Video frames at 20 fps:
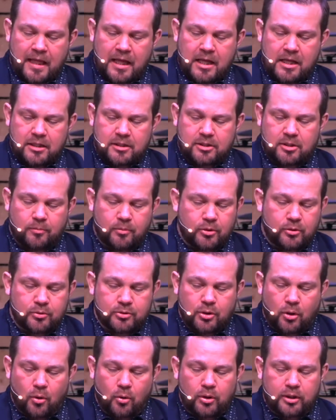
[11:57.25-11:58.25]
Someone who's
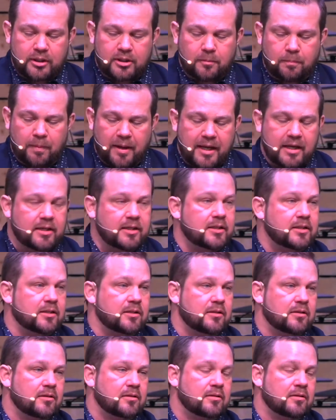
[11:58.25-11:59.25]
wholly dependent
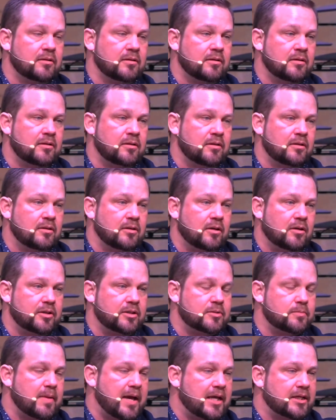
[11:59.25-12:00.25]
on his
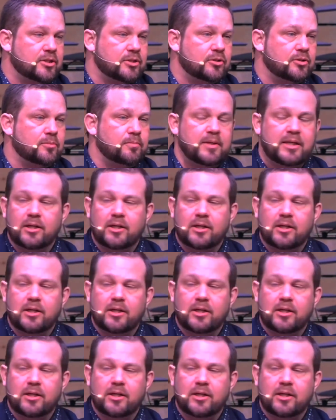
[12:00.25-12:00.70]
master to meet